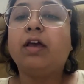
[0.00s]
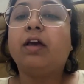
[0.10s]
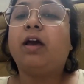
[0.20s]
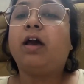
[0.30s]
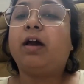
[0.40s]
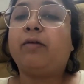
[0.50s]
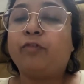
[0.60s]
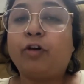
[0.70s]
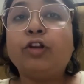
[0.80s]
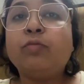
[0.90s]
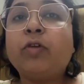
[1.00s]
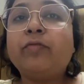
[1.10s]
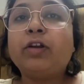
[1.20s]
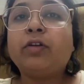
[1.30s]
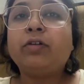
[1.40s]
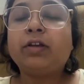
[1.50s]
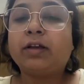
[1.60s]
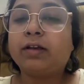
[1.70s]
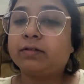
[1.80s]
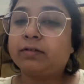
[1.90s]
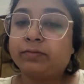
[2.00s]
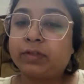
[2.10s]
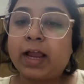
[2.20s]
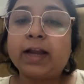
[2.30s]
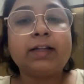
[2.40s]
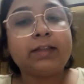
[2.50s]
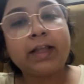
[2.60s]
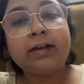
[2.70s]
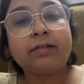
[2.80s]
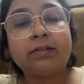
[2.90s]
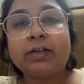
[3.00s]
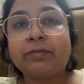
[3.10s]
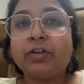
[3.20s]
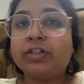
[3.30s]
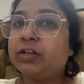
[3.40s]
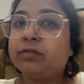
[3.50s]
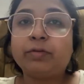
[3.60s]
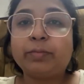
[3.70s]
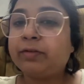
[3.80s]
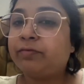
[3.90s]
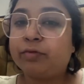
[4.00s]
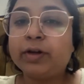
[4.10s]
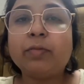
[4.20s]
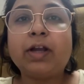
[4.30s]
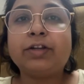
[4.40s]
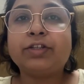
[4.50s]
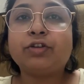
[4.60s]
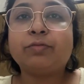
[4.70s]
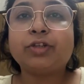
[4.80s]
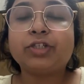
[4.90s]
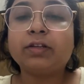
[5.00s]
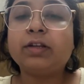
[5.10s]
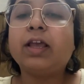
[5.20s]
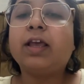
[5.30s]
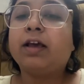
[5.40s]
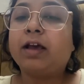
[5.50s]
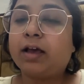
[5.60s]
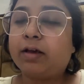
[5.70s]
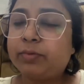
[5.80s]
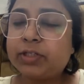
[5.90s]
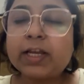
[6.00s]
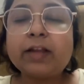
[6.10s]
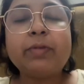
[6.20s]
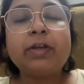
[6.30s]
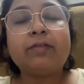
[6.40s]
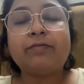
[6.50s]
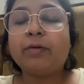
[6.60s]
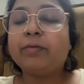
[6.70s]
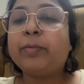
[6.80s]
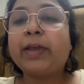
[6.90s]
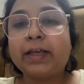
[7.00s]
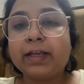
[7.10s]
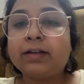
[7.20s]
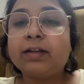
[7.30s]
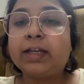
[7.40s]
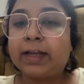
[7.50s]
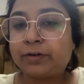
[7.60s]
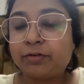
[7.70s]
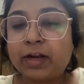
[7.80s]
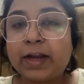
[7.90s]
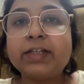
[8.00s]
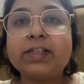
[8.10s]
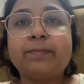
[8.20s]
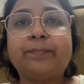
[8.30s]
volume overload, and then the differential could be the fluid maldistribution, which can be confirmed by again electrolytes.